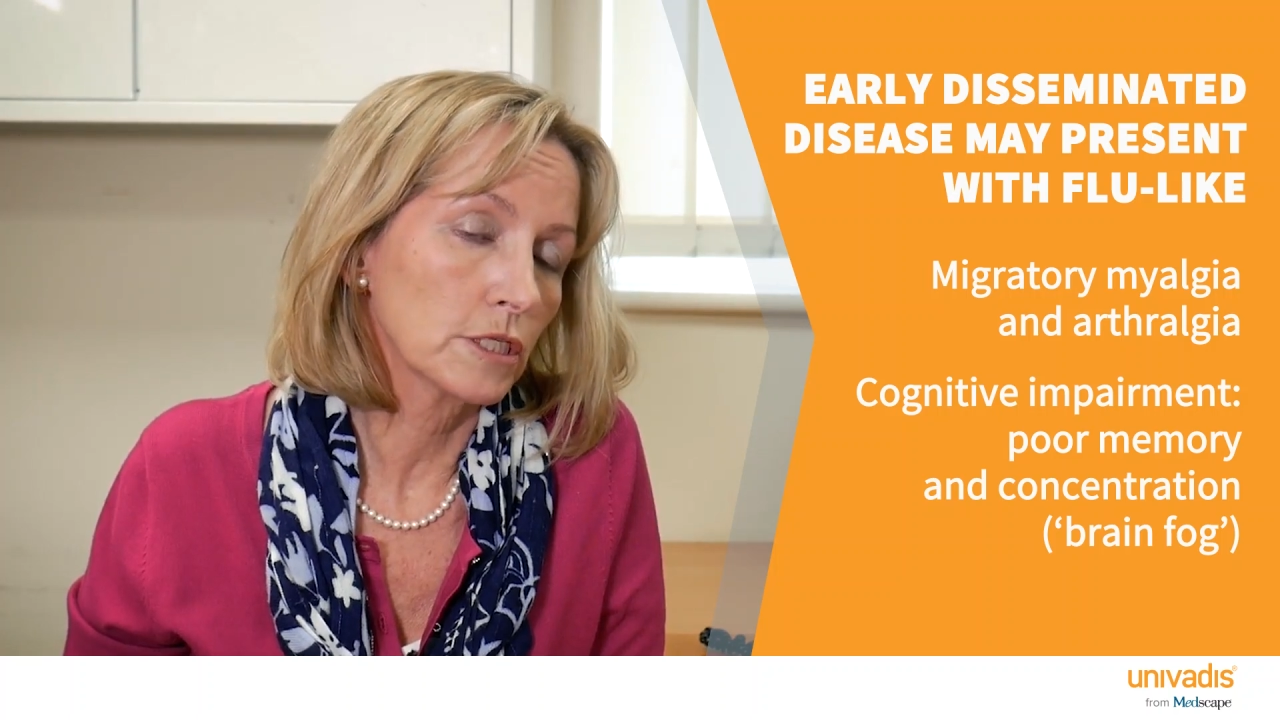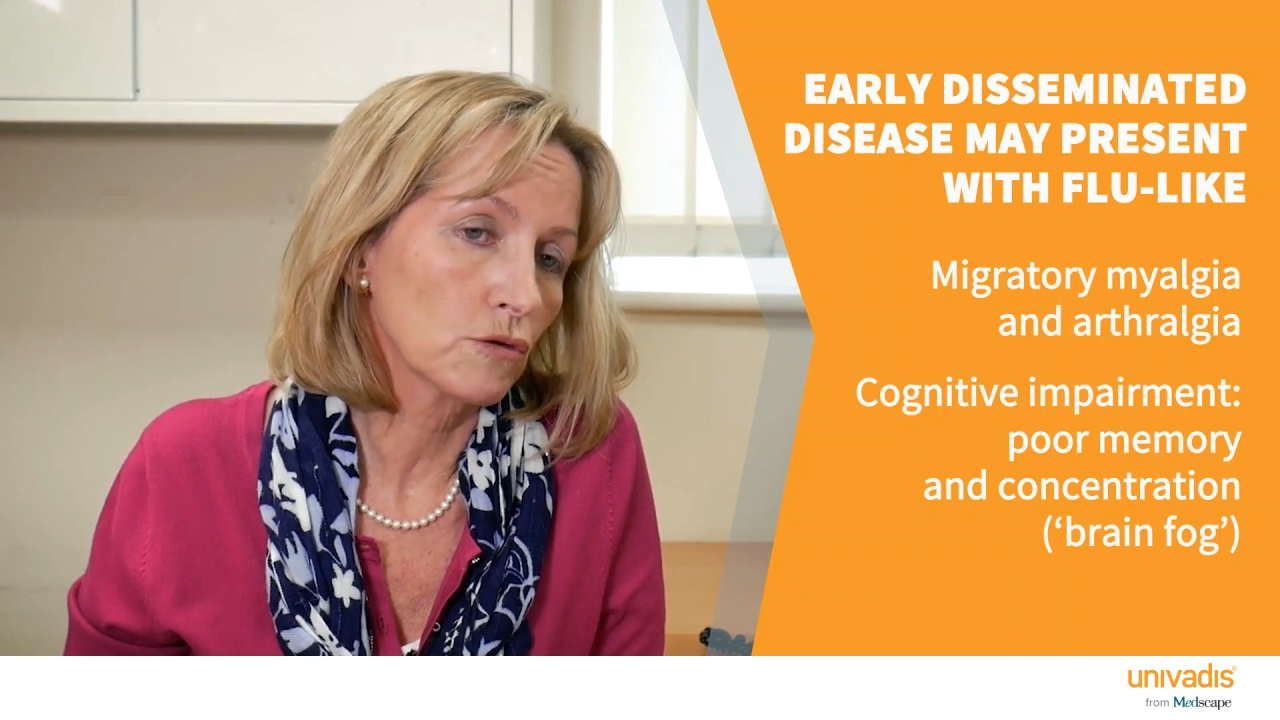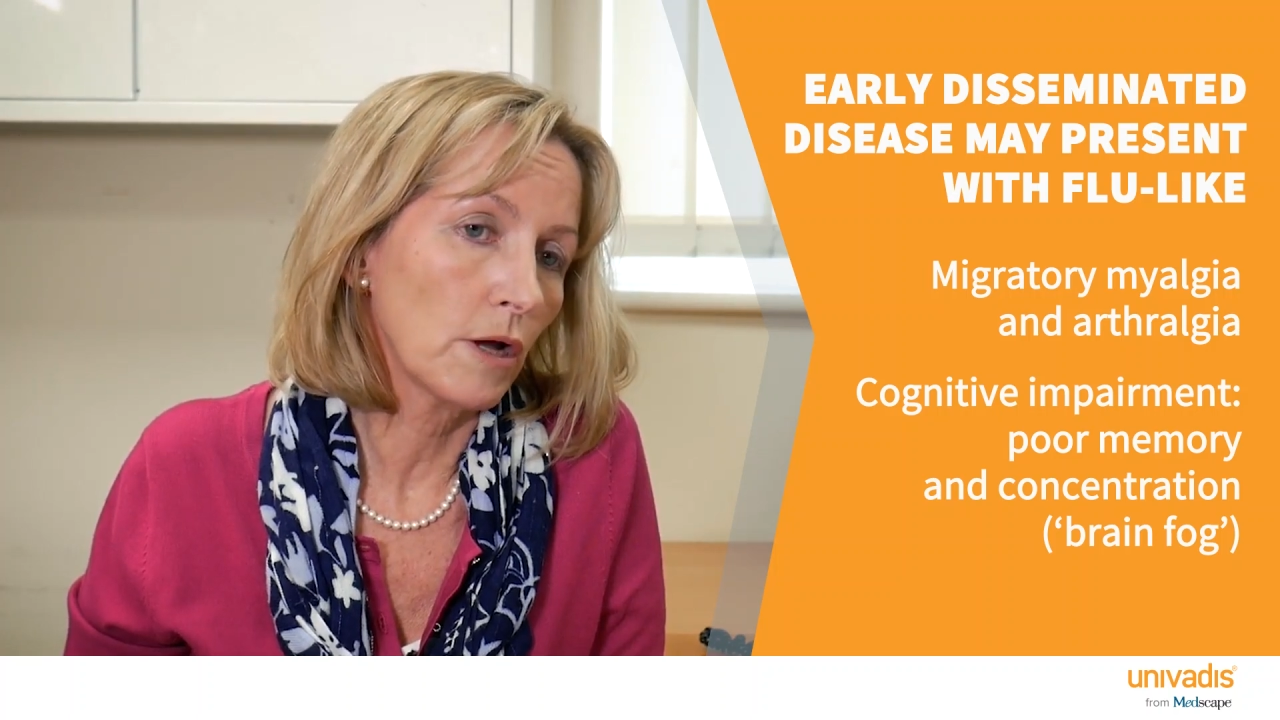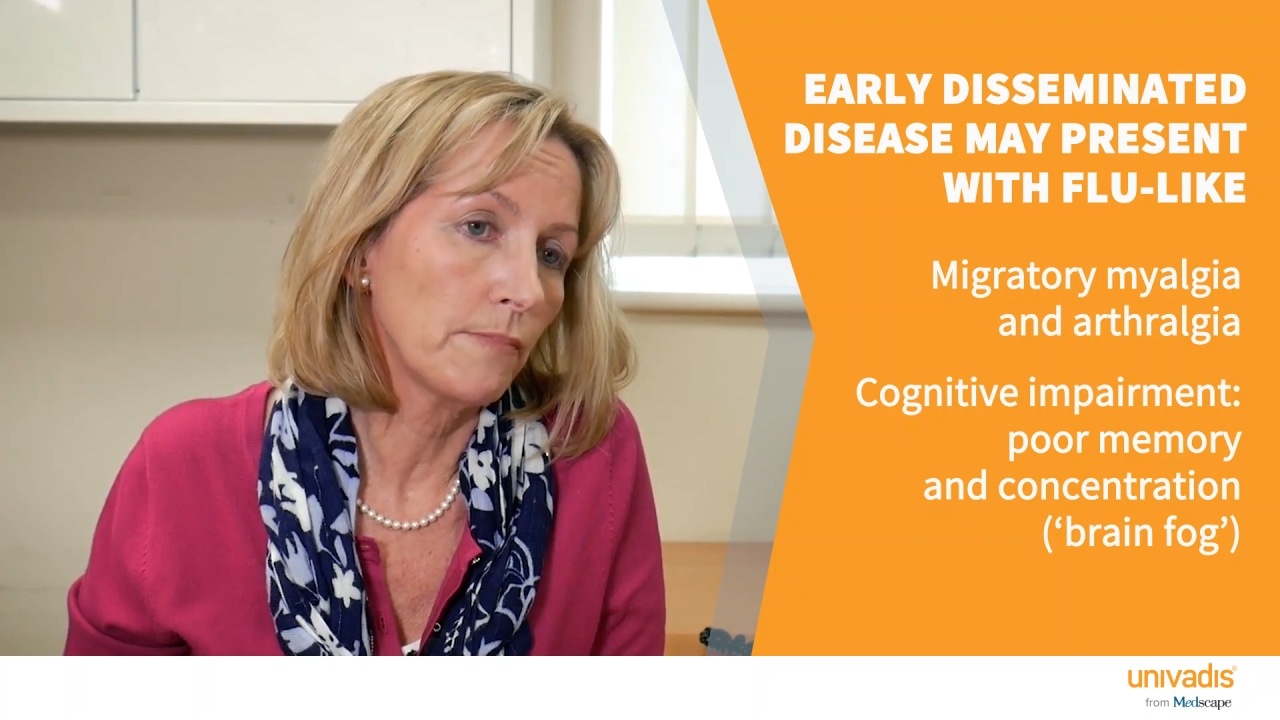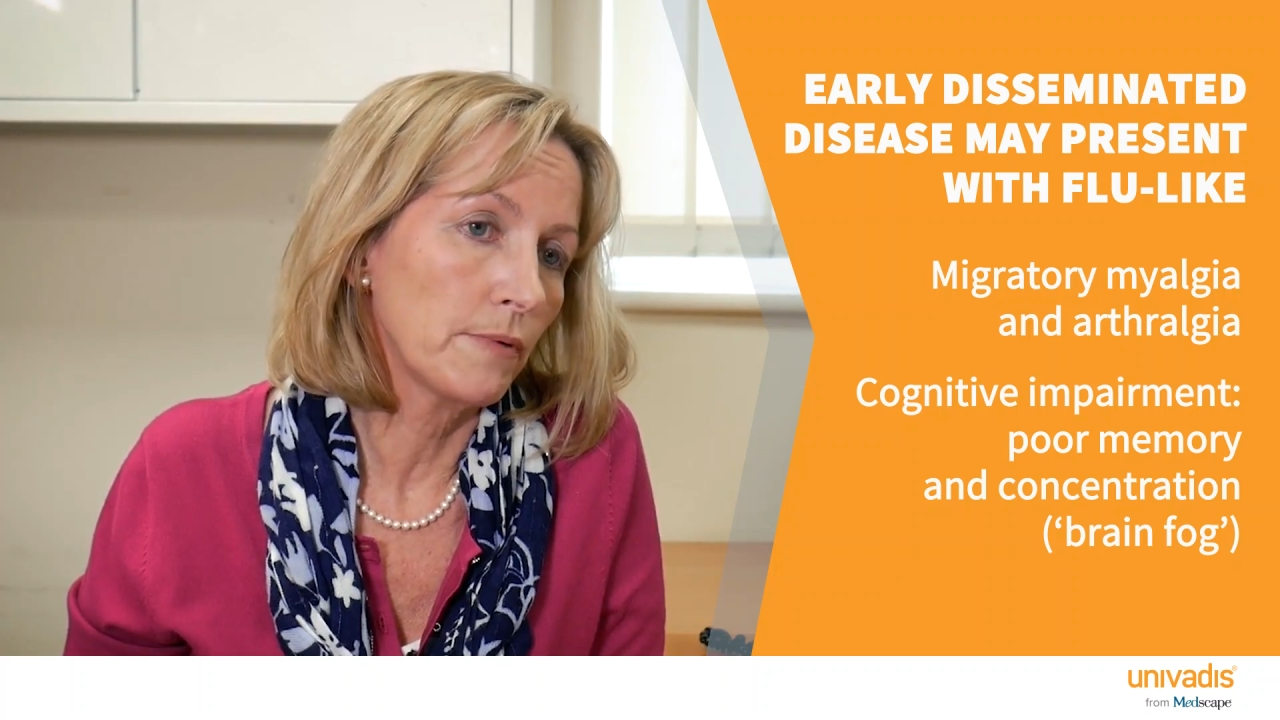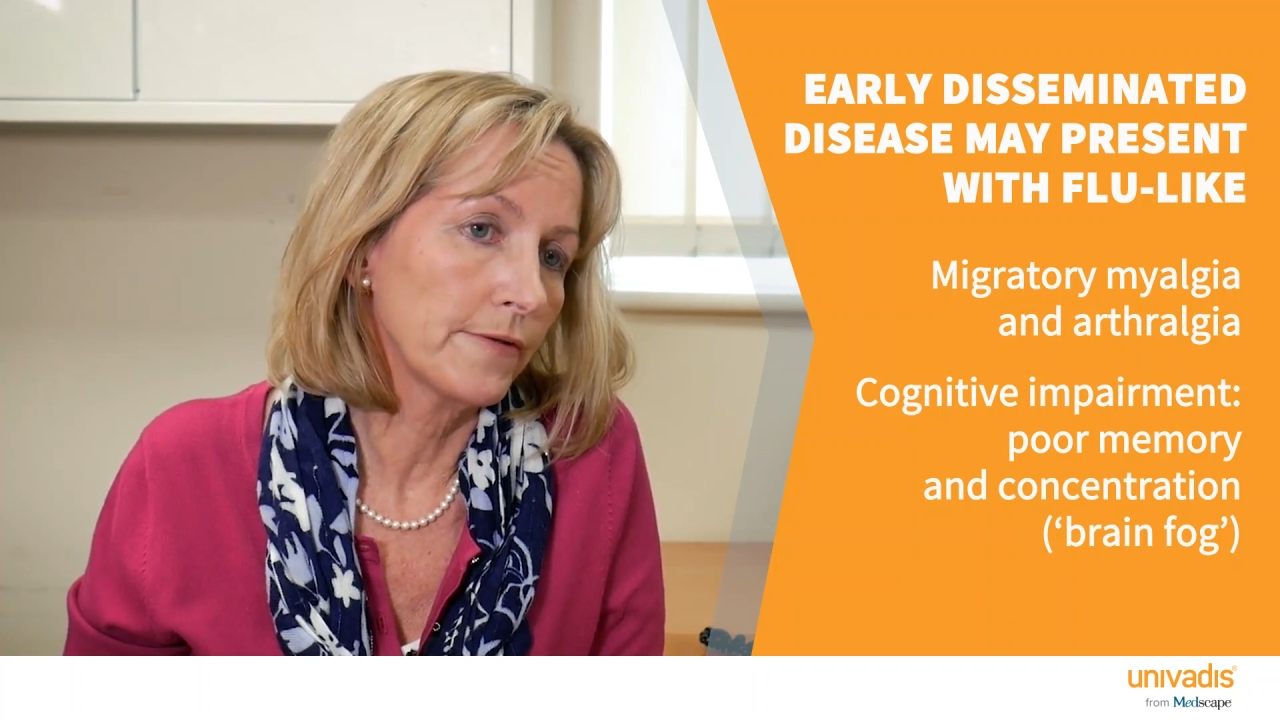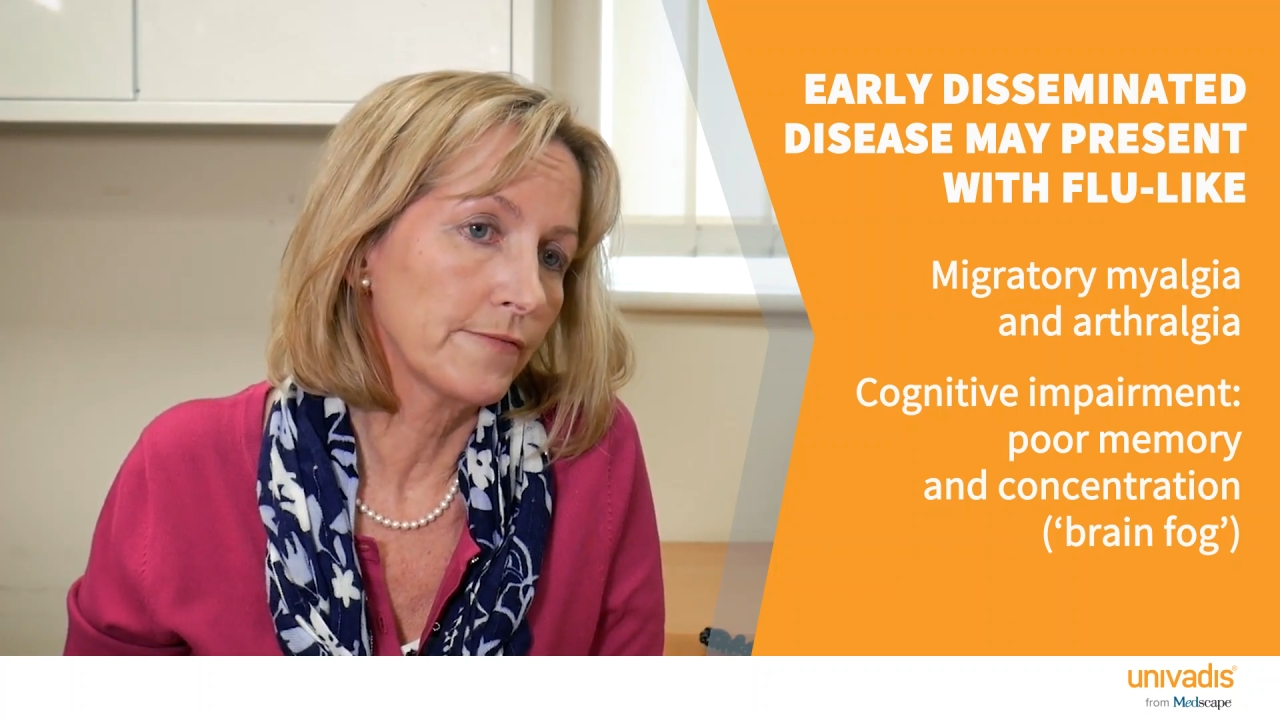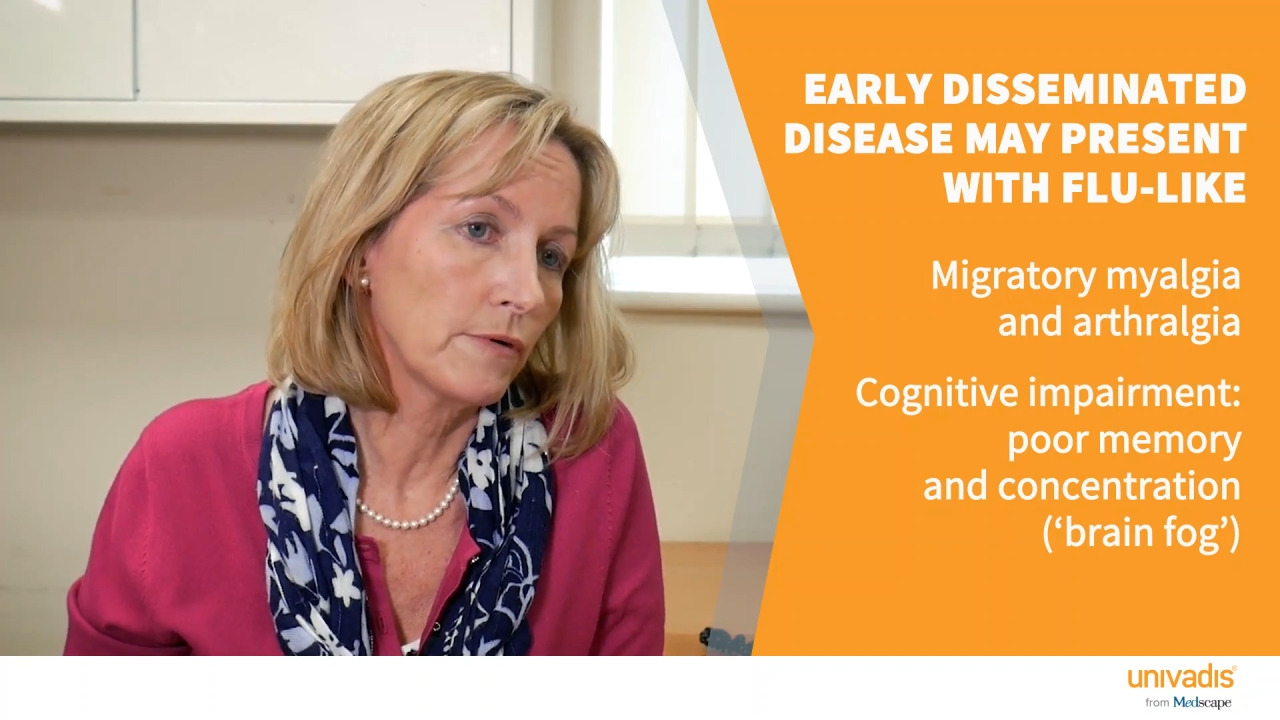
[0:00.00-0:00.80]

describe brain